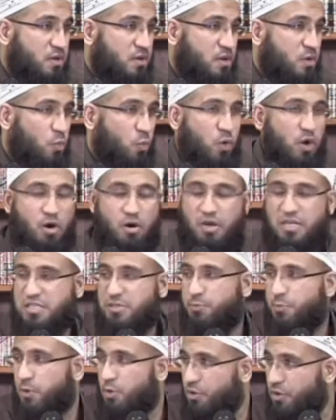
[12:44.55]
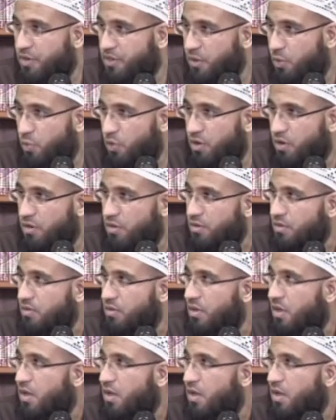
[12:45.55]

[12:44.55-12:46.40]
We are exploring the world.